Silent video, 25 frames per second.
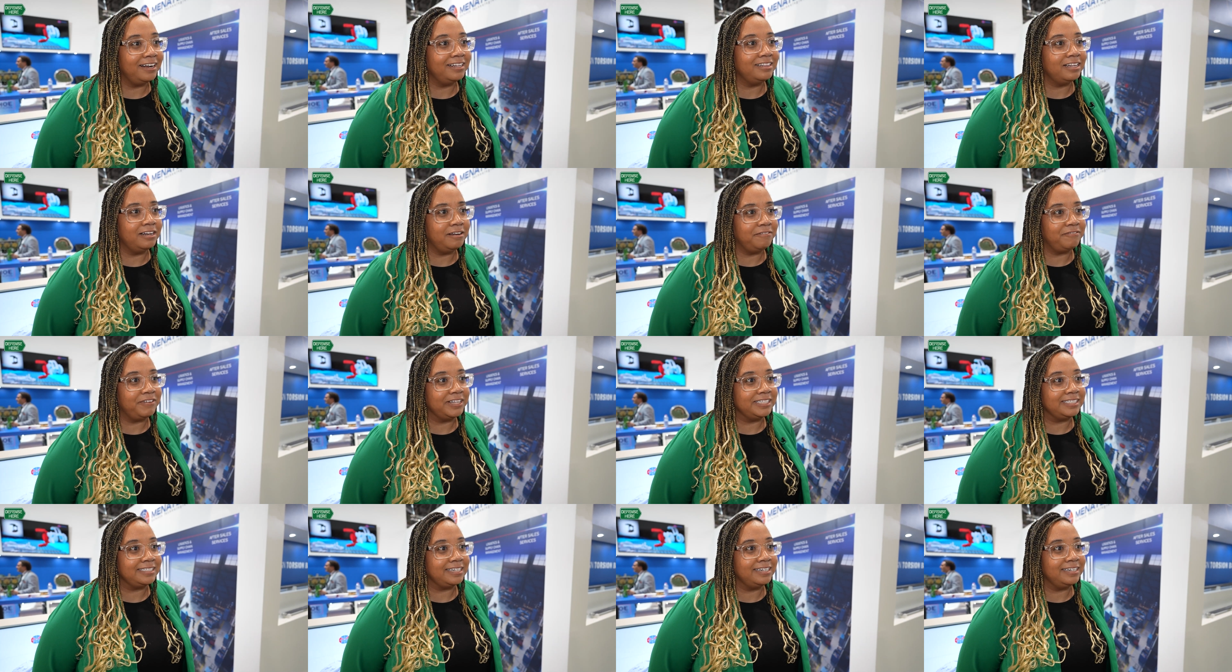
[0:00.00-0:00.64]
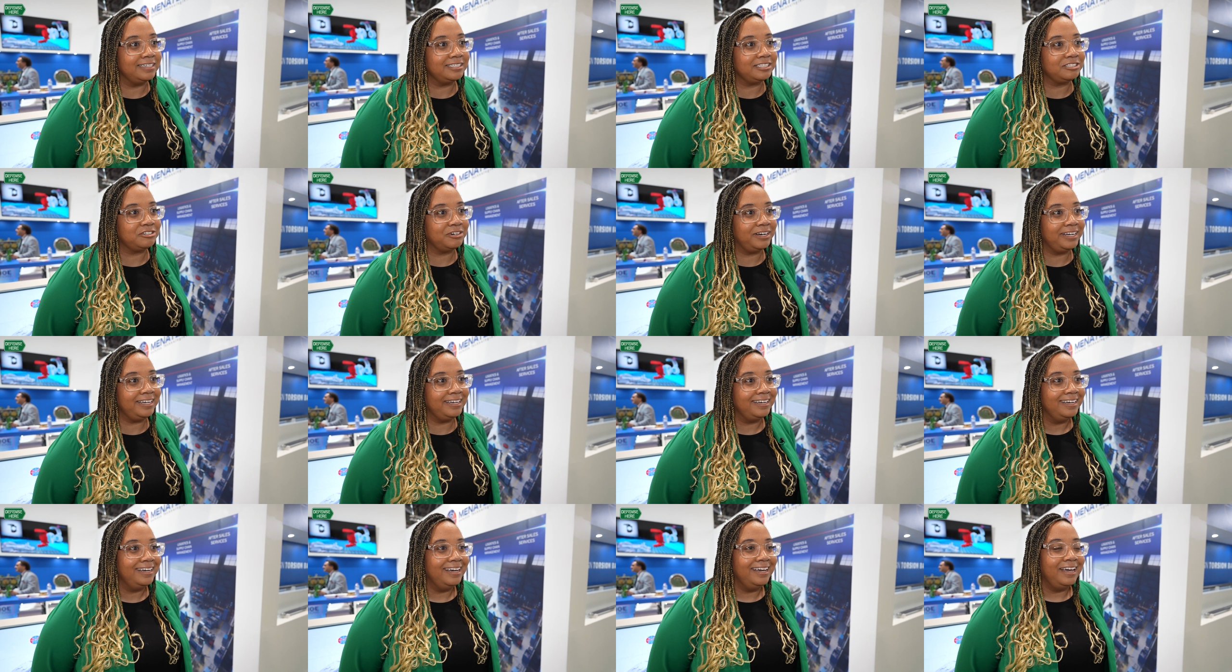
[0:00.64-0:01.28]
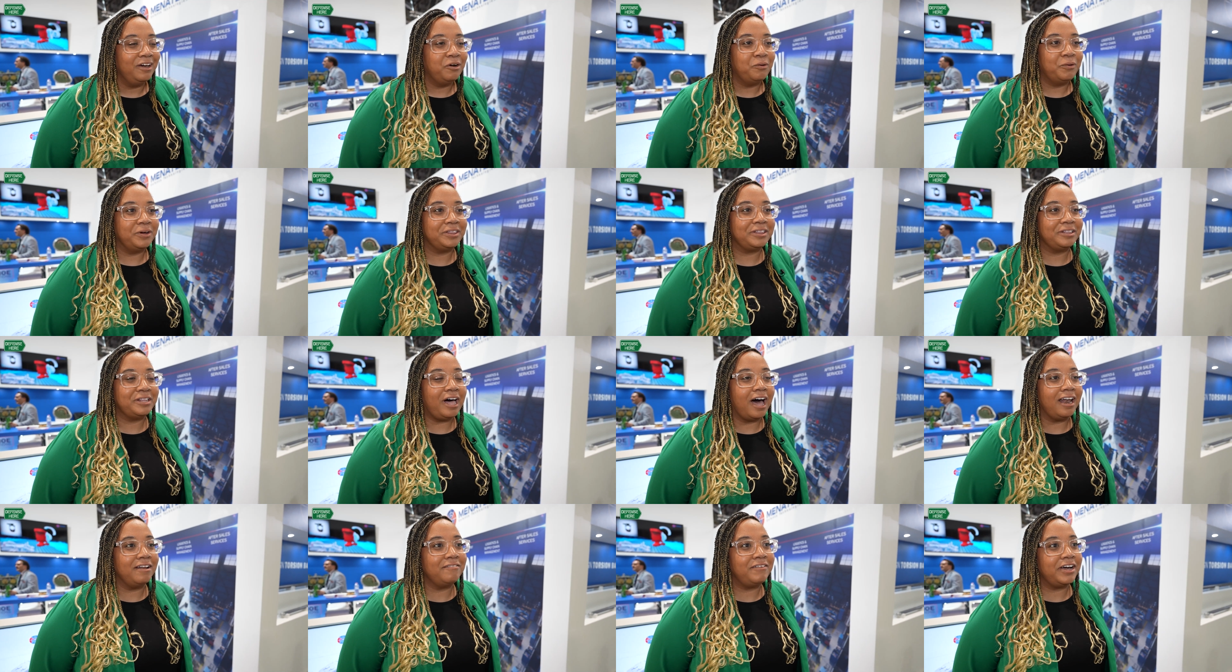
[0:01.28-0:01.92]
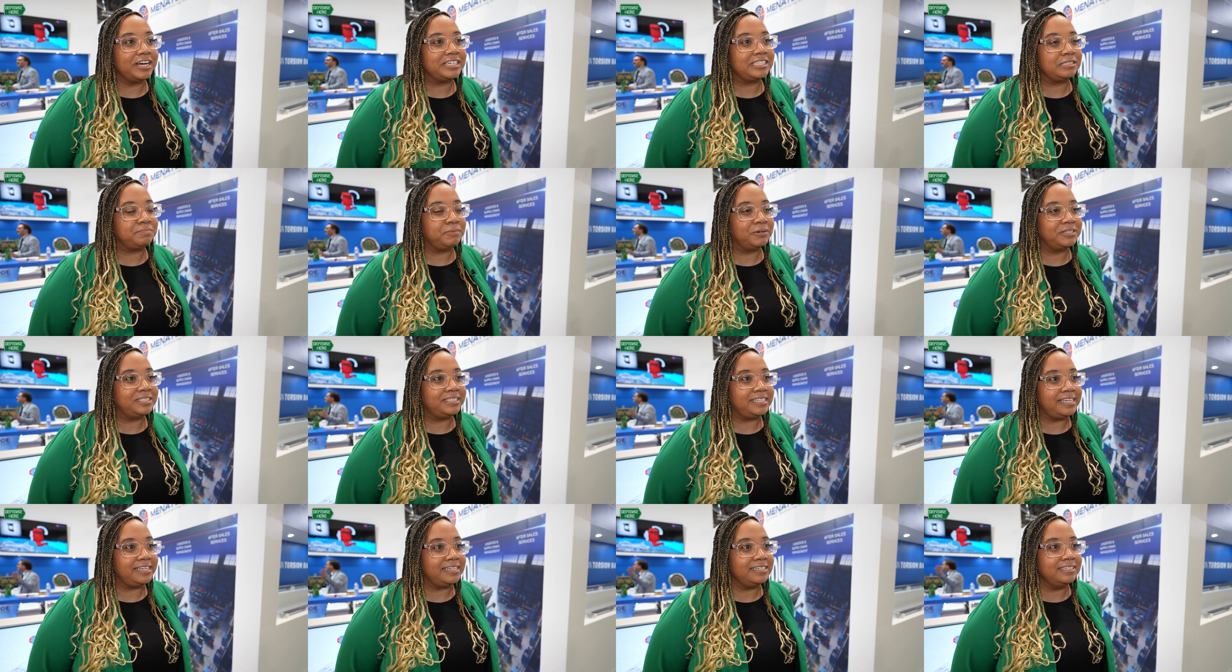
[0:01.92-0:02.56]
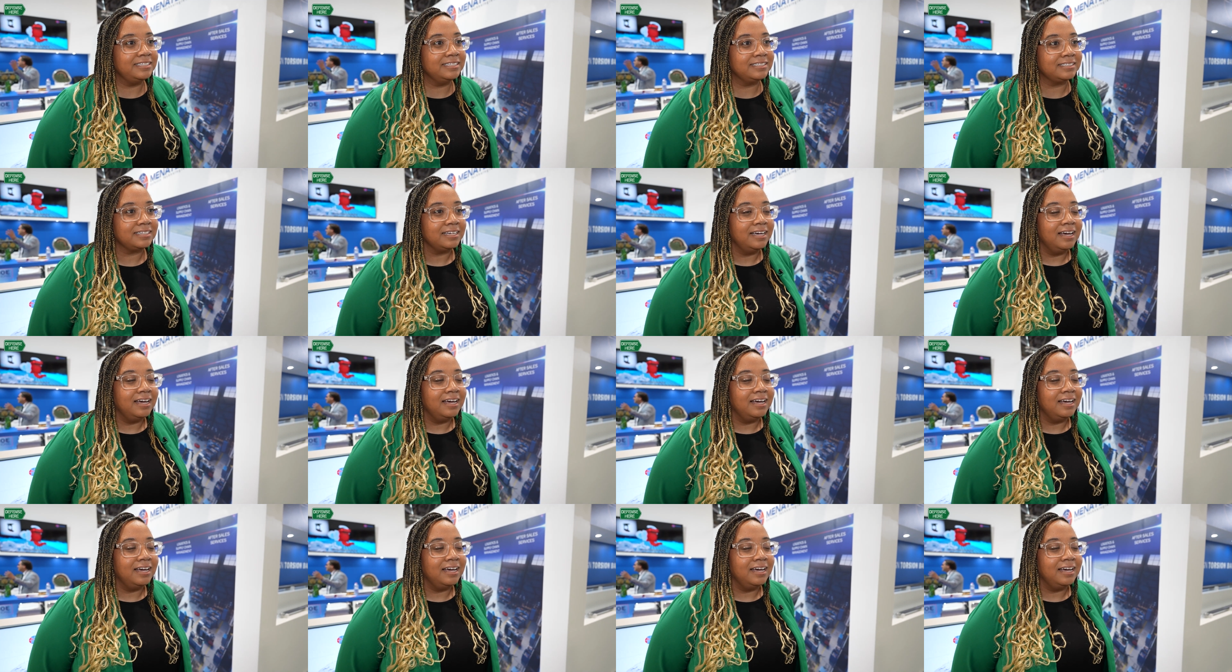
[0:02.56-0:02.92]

in the defense industry with a lot of expertise,